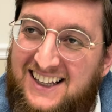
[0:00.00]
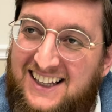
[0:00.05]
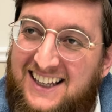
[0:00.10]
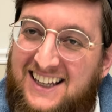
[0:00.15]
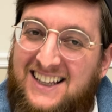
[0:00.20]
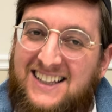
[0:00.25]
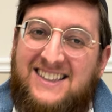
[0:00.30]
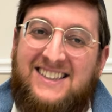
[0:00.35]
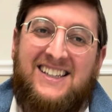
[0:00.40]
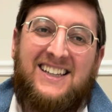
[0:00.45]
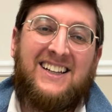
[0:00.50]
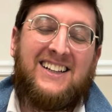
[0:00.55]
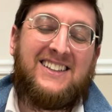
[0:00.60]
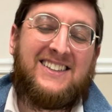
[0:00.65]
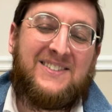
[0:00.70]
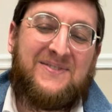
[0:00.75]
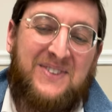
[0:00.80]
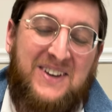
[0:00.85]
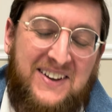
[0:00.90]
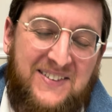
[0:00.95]
He
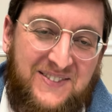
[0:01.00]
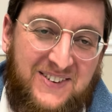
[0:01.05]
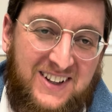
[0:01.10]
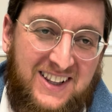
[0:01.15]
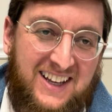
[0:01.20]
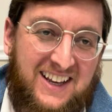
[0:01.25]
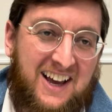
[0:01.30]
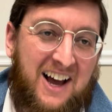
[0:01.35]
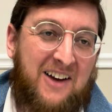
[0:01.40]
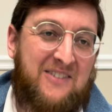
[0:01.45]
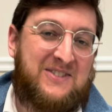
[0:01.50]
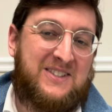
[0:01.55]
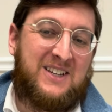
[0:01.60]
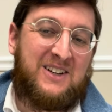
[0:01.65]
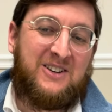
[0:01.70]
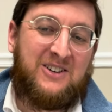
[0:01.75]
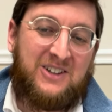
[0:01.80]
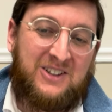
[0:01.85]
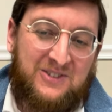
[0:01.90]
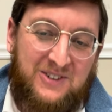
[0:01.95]
tilts people the kaf
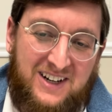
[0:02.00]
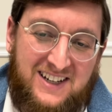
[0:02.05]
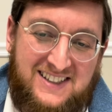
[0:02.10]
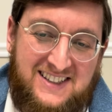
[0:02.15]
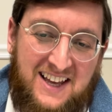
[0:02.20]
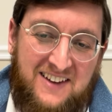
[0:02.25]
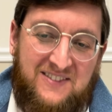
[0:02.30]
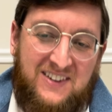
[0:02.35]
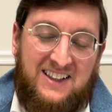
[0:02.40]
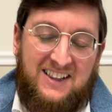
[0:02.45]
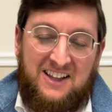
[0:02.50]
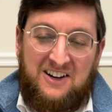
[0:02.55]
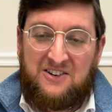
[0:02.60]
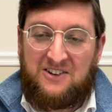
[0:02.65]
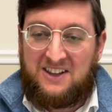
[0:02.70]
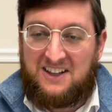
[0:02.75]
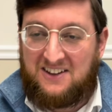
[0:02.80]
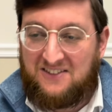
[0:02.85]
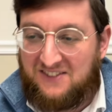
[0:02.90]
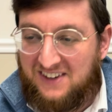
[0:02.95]
zechut. What does that mean?
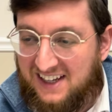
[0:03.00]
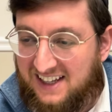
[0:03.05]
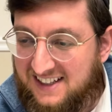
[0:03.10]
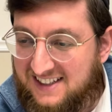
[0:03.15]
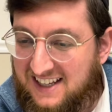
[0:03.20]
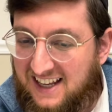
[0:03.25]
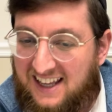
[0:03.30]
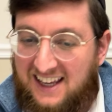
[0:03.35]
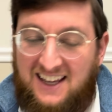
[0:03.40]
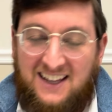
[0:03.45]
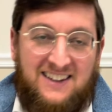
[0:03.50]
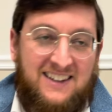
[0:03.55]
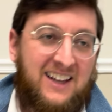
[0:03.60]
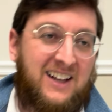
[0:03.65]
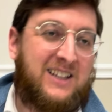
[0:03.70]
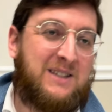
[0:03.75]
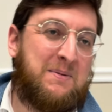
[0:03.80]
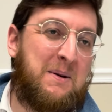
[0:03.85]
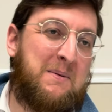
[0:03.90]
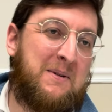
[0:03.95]
Literally, it means he
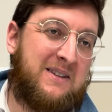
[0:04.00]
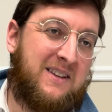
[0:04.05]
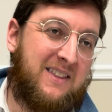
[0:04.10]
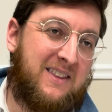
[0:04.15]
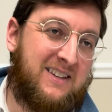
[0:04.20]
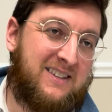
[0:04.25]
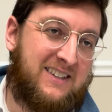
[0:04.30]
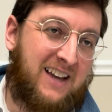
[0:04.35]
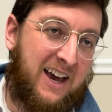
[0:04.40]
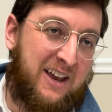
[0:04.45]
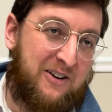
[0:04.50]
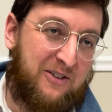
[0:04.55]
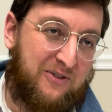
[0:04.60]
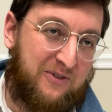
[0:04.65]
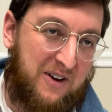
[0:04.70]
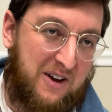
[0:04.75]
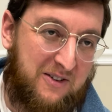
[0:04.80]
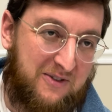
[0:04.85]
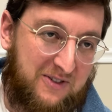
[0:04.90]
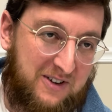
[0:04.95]
tilts people to the side of
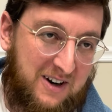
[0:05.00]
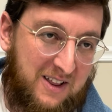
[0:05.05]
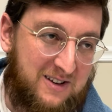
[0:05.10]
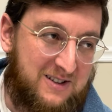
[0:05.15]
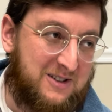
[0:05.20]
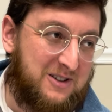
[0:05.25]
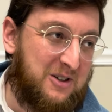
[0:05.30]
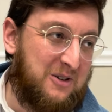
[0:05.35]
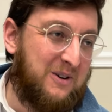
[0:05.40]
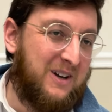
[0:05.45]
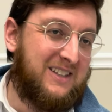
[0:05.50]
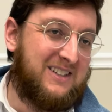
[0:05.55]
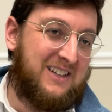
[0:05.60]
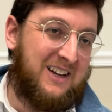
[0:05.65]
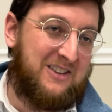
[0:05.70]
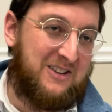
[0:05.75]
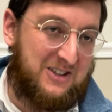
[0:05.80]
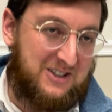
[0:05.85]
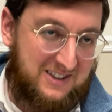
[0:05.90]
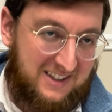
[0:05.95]
favor. Now, there's two ways to
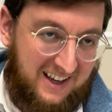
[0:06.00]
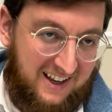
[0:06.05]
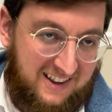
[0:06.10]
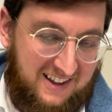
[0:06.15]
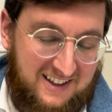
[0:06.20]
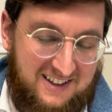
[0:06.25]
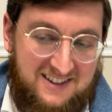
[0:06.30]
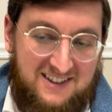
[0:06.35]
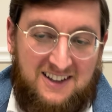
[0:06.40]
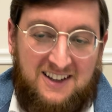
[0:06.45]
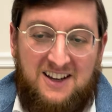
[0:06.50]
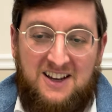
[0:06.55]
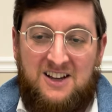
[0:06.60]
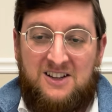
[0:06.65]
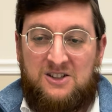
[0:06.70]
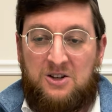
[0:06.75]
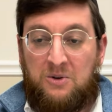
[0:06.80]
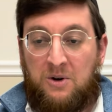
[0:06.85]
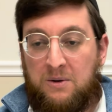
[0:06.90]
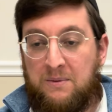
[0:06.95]
understand this.
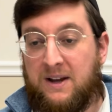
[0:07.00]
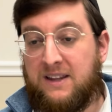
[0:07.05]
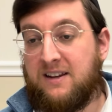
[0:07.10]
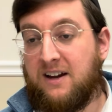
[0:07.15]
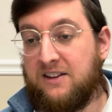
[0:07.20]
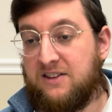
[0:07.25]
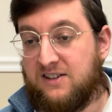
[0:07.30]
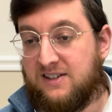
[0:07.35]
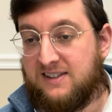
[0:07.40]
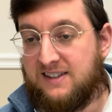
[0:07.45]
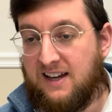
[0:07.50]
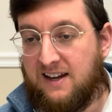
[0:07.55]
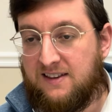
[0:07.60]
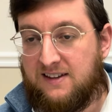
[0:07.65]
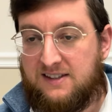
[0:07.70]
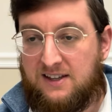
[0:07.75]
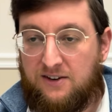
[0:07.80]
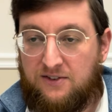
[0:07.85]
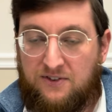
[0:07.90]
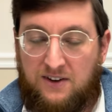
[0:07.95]
So one way to understand
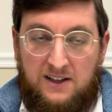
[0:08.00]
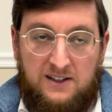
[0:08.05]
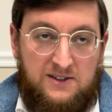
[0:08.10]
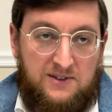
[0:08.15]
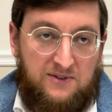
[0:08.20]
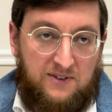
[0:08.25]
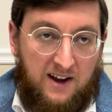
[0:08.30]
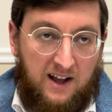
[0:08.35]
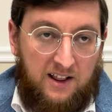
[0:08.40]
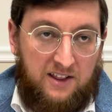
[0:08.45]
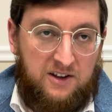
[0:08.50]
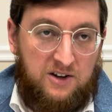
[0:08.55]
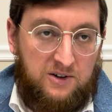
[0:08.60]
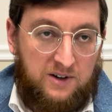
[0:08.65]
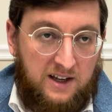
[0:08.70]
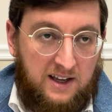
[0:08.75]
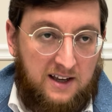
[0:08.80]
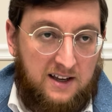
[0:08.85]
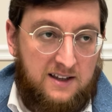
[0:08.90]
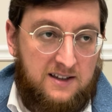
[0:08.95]
this at face value
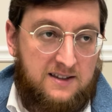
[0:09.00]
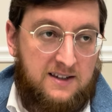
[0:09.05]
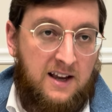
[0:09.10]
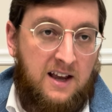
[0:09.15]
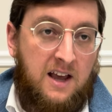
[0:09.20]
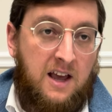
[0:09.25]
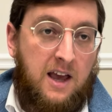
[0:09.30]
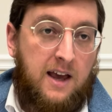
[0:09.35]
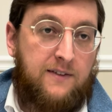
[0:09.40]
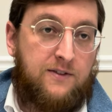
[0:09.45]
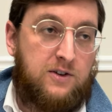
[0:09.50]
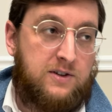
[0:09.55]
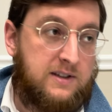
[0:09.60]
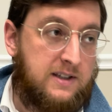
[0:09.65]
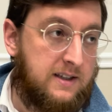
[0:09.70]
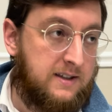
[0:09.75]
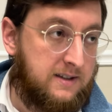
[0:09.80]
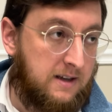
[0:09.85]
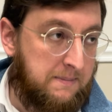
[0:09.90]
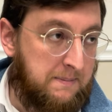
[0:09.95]
is, if you
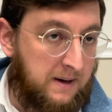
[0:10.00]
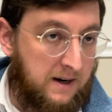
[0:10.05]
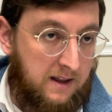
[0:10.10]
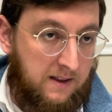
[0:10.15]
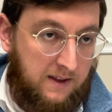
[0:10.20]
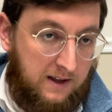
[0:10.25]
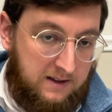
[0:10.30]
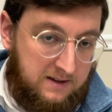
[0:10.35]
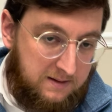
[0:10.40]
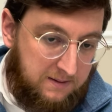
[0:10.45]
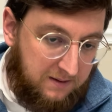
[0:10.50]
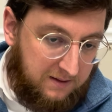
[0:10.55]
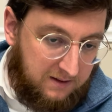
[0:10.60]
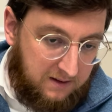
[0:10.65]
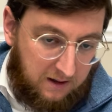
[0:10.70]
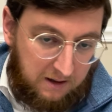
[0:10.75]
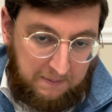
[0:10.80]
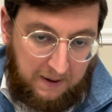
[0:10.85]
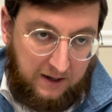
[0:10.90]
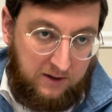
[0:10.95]
see somebody that's,
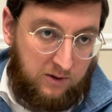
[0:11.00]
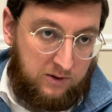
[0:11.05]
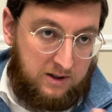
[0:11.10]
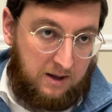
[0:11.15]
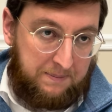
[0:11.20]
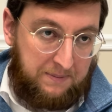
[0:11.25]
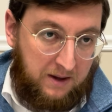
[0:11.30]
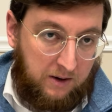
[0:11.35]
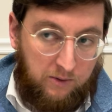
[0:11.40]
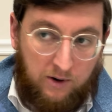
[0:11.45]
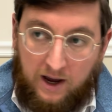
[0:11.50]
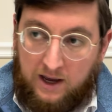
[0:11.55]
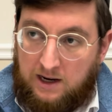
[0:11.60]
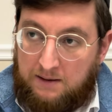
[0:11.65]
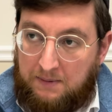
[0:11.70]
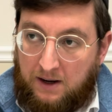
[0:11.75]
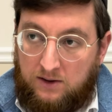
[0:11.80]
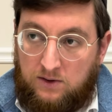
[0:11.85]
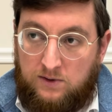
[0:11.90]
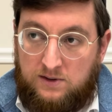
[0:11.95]
he might do something right, he
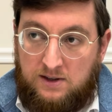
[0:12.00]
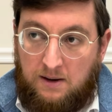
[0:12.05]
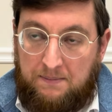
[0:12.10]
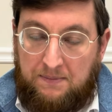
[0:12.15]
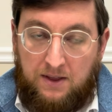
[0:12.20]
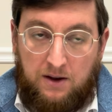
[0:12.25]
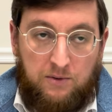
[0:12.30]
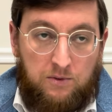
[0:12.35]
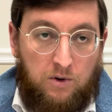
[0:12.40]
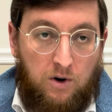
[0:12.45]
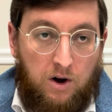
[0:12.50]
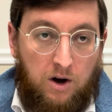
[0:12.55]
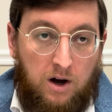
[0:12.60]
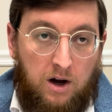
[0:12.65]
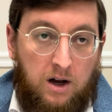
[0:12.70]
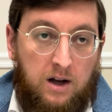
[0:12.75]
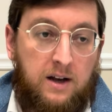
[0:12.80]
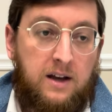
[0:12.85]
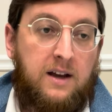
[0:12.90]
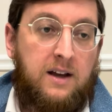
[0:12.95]
might do something
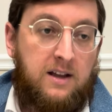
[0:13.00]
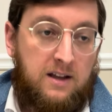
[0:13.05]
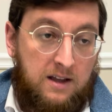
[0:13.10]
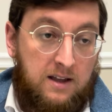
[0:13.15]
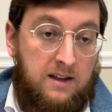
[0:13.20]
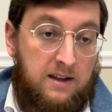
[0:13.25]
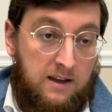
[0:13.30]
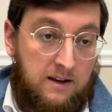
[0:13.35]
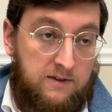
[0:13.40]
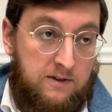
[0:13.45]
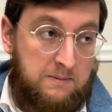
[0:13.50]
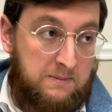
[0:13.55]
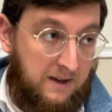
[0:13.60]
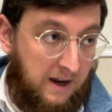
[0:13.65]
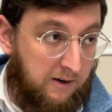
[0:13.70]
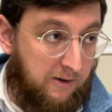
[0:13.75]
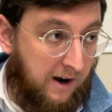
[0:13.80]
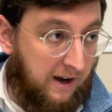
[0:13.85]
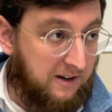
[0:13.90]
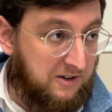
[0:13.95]
wrong, give him
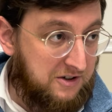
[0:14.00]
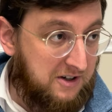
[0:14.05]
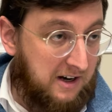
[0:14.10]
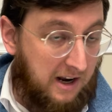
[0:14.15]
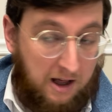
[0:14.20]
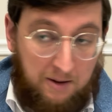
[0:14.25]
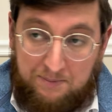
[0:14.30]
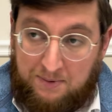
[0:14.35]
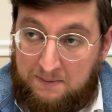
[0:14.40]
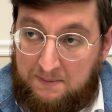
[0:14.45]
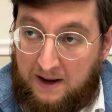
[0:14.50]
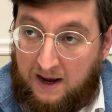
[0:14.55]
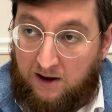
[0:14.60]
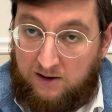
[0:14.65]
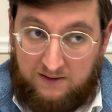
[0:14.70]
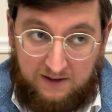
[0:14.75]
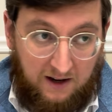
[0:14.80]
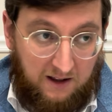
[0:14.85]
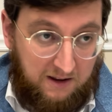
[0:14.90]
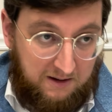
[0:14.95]
direction, help him
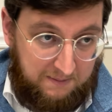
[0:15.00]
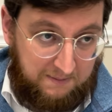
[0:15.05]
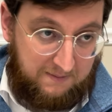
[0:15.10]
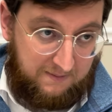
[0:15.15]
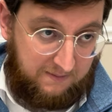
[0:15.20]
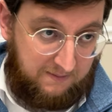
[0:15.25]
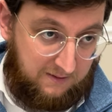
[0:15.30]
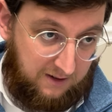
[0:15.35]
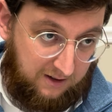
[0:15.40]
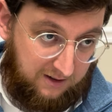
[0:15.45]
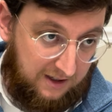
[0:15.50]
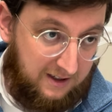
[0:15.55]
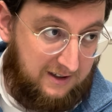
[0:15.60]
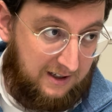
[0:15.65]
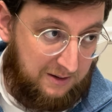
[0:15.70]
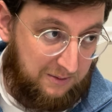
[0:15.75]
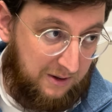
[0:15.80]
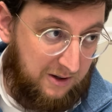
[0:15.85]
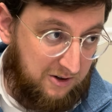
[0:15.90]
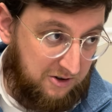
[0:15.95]
out. Tell him, this
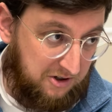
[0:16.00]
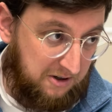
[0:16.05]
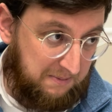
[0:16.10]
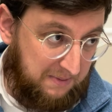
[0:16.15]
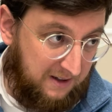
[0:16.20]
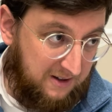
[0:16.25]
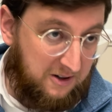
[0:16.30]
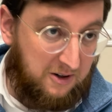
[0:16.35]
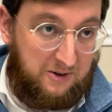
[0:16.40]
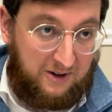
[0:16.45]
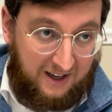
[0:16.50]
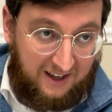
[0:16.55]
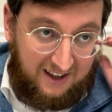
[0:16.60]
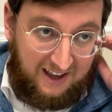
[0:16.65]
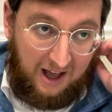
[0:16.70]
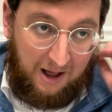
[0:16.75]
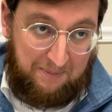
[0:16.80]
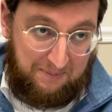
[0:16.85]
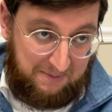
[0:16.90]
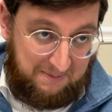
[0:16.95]
is what you should be doing.
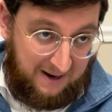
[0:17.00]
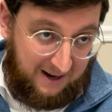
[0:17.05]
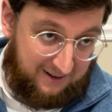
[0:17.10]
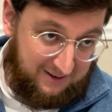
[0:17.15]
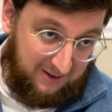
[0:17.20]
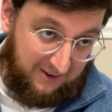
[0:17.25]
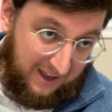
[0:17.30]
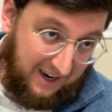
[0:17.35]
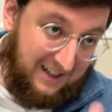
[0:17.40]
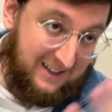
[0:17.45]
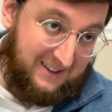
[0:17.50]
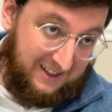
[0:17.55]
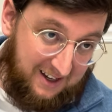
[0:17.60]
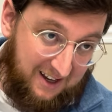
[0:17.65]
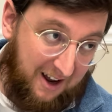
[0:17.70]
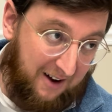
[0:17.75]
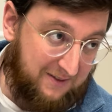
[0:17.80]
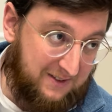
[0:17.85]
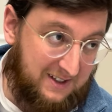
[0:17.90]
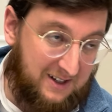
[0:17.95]
Help him out so that it's
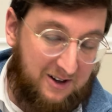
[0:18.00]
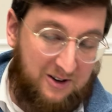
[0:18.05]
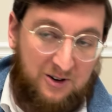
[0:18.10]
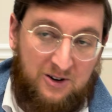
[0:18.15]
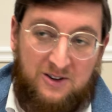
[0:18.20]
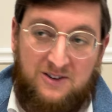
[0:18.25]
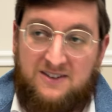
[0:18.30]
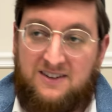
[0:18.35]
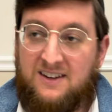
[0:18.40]
lekav zechut.